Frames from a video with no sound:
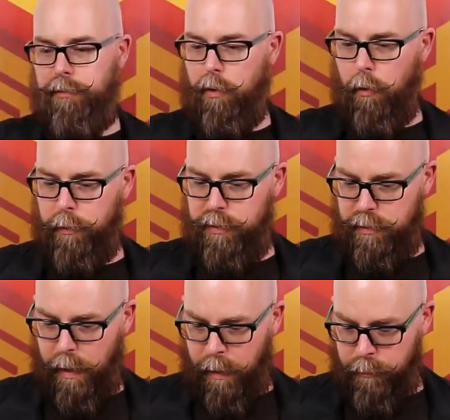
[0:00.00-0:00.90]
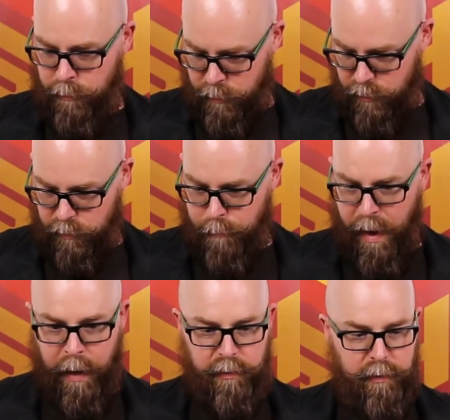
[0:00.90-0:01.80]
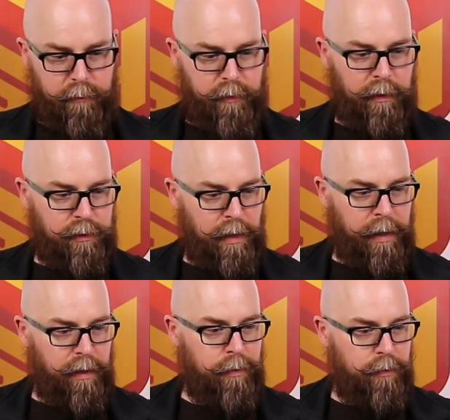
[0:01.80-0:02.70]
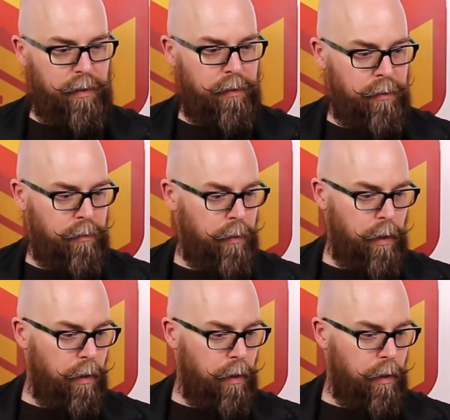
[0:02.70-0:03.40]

course, and this mat feels like it can